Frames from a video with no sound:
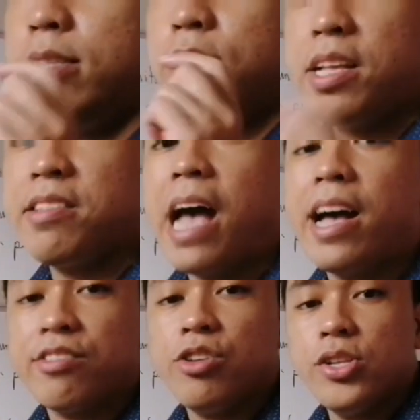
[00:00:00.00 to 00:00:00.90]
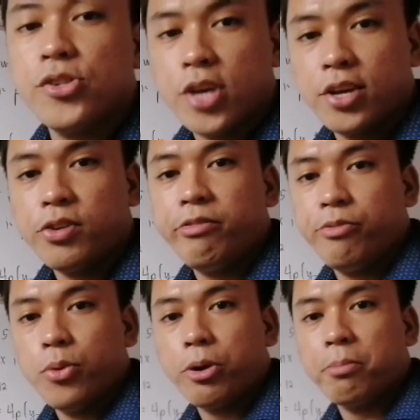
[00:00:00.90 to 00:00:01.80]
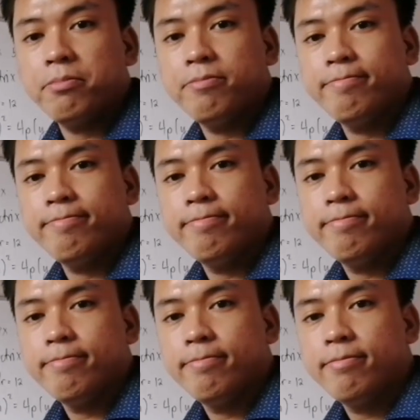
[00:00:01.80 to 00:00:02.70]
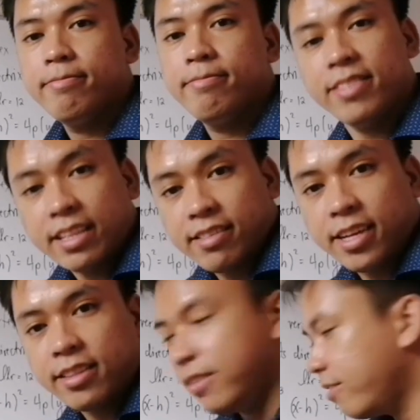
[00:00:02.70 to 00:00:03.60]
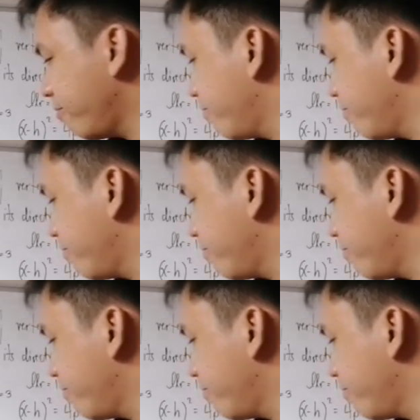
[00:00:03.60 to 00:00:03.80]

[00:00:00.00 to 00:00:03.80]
will just ask you in general form. That's it.